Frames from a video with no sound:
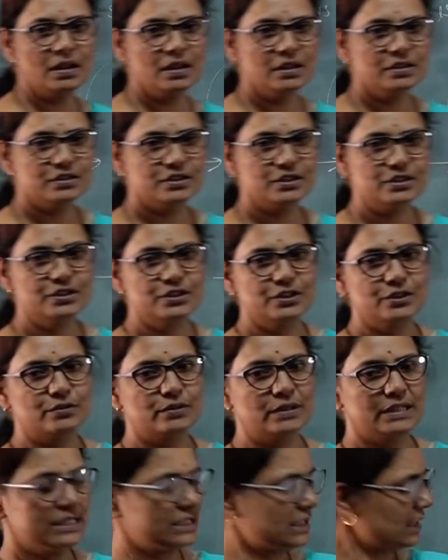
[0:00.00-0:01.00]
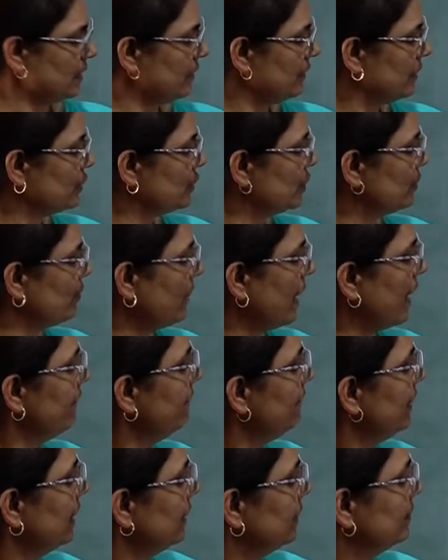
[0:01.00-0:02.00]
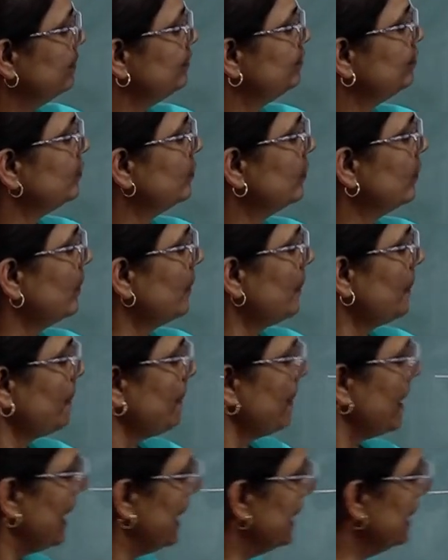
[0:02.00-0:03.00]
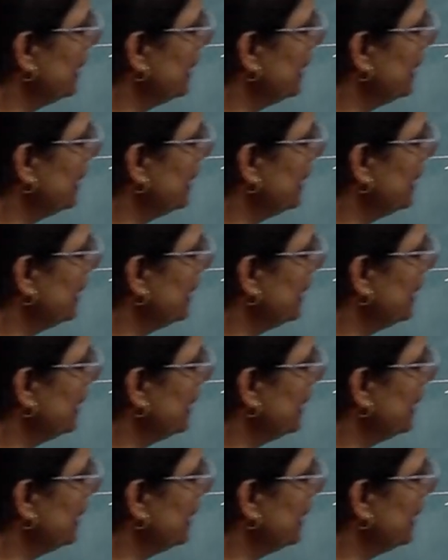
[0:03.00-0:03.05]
Just denote this equation by 1. And